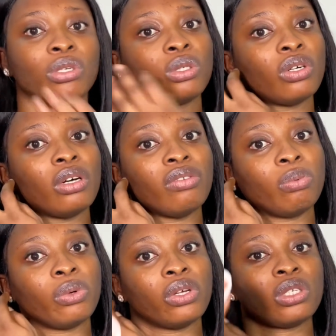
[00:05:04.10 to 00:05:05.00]
sure of the
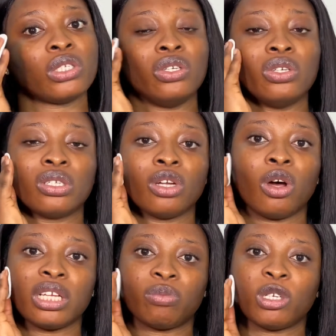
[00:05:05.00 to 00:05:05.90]
product you're using.
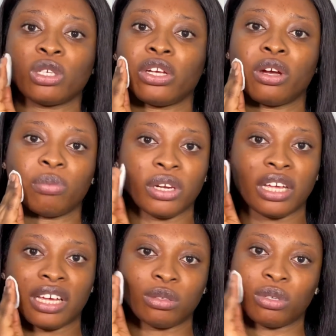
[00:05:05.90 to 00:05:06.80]
Always make sure you
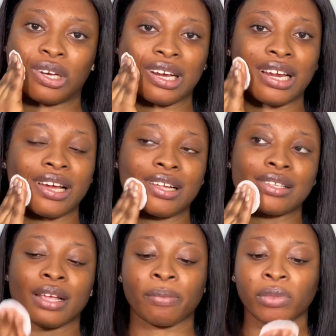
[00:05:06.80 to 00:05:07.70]
communicate to your clients
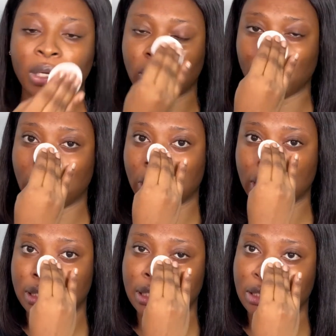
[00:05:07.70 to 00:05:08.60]
to be sure
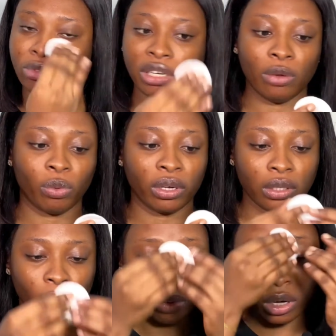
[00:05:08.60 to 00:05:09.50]
this is really what
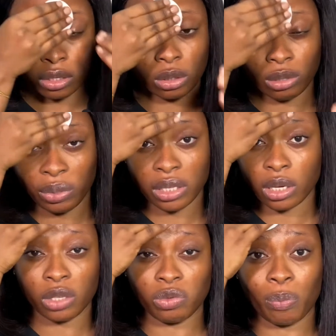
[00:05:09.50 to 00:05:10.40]
they want. So I'm just
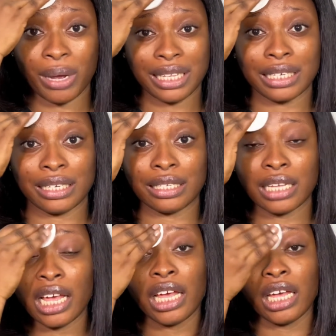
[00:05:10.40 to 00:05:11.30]
going to be patting this
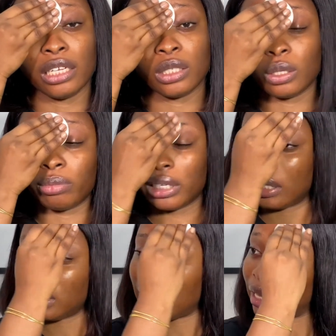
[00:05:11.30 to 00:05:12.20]
into my
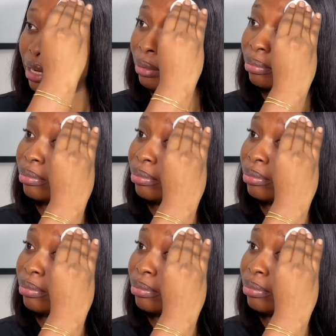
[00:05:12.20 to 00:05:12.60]
skin.